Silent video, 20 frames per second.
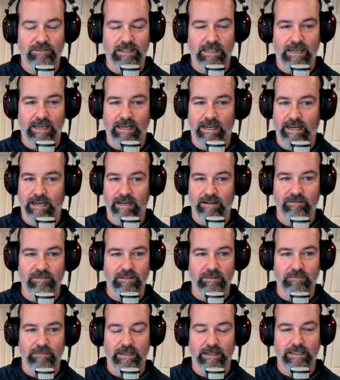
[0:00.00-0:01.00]
have
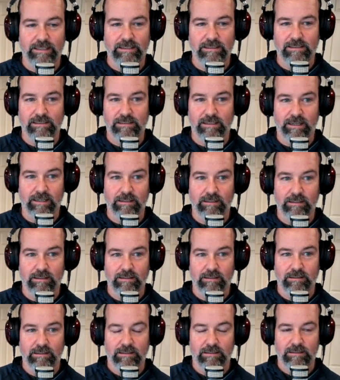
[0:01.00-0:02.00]
the mindset
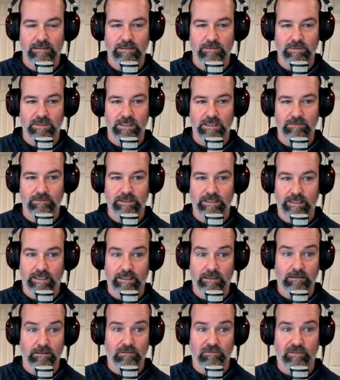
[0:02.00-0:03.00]
to be able to
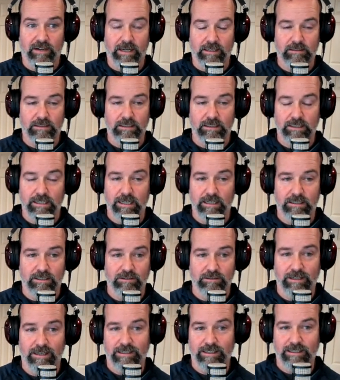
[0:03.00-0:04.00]
handle the fact that yeah,
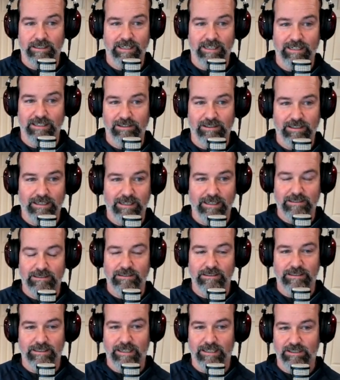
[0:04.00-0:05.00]
you're not going to get your last
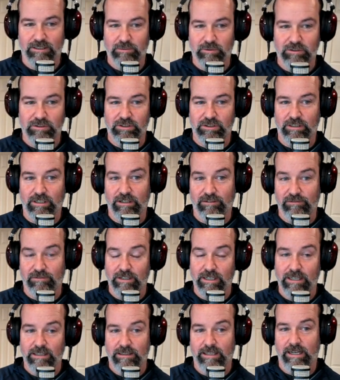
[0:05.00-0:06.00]
click attribution off
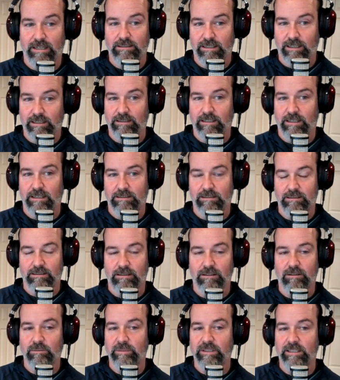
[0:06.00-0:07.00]
that ten thousand
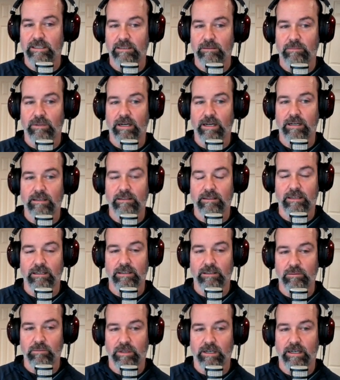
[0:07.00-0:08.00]
dollar media buy that
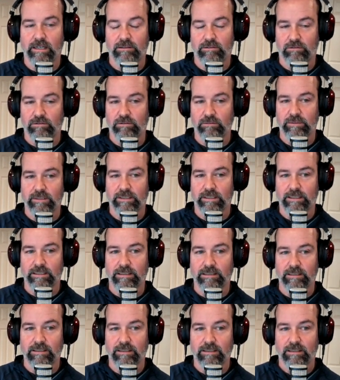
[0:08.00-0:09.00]
you buy through
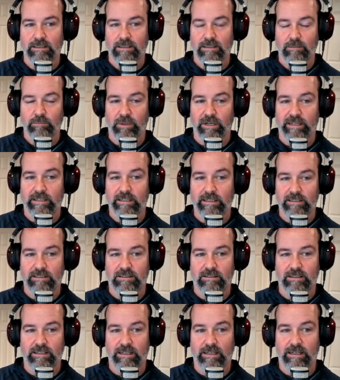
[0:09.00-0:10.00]
me, but it's
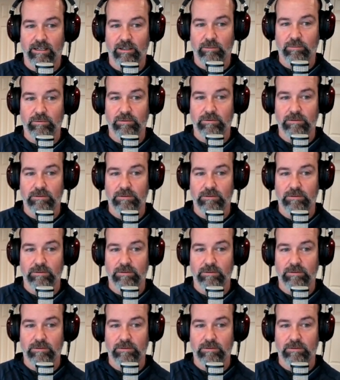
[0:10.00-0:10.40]
going to help